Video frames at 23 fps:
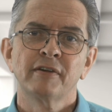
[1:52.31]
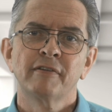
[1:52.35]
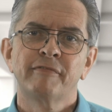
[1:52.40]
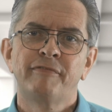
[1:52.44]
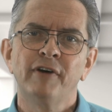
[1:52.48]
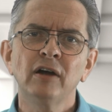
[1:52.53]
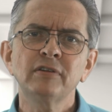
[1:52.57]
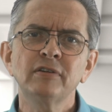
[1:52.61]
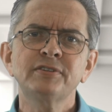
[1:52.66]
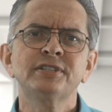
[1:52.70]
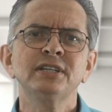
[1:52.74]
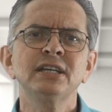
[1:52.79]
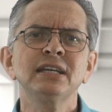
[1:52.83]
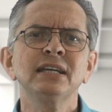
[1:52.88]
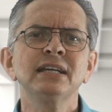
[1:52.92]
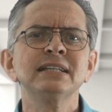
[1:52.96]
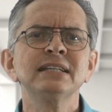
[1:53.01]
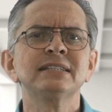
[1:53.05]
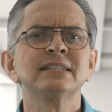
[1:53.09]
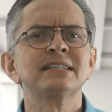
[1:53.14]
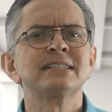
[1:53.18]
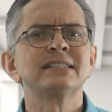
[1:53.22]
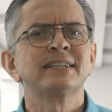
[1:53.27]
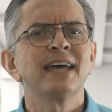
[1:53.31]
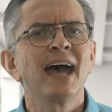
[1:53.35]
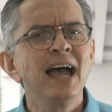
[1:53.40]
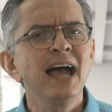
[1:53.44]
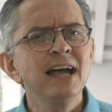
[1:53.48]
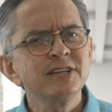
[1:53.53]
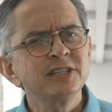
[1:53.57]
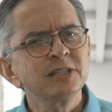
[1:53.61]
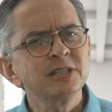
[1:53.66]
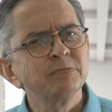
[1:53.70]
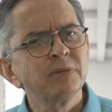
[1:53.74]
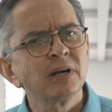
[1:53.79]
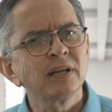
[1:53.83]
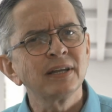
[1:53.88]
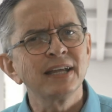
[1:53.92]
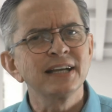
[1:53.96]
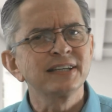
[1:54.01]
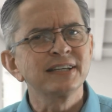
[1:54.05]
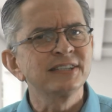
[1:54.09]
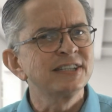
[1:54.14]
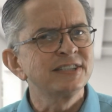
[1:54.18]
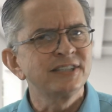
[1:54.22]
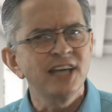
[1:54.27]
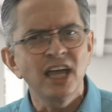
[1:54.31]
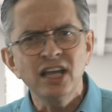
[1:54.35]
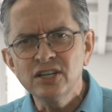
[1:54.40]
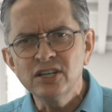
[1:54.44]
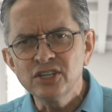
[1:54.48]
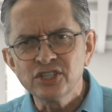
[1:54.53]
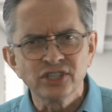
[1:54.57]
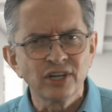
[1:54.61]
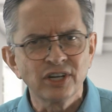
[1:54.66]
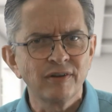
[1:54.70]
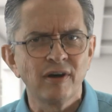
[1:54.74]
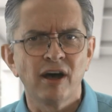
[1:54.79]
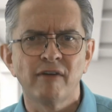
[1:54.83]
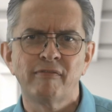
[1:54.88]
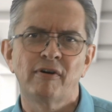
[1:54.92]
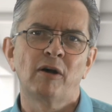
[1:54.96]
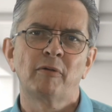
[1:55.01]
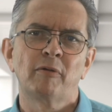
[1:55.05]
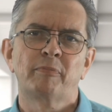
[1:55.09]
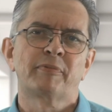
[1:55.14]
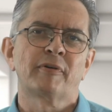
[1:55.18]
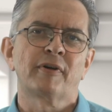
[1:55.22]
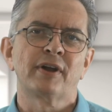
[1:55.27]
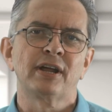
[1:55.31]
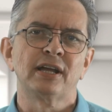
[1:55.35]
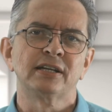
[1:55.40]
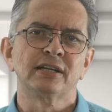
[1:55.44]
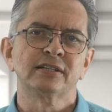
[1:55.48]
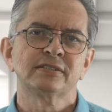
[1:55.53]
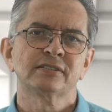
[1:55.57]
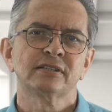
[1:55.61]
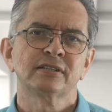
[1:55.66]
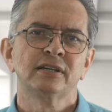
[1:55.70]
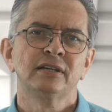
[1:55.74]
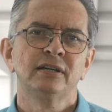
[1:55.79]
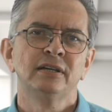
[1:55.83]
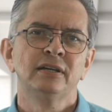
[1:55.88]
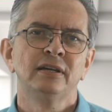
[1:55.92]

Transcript: Voting is a tangible extension of our praise,